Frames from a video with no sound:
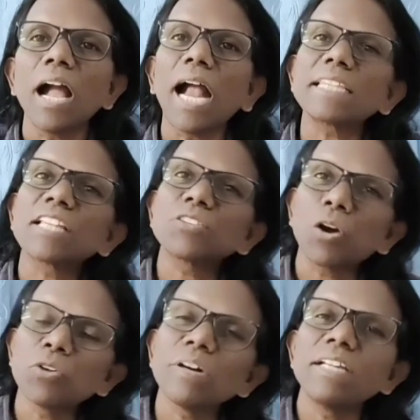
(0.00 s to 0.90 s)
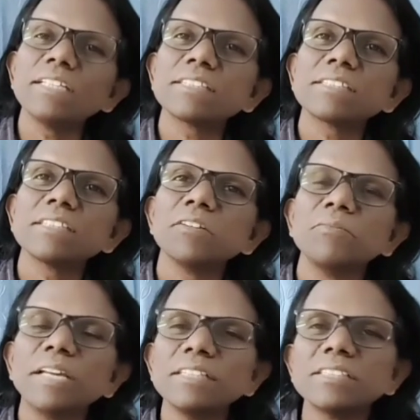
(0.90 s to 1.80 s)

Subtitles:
And the third one is very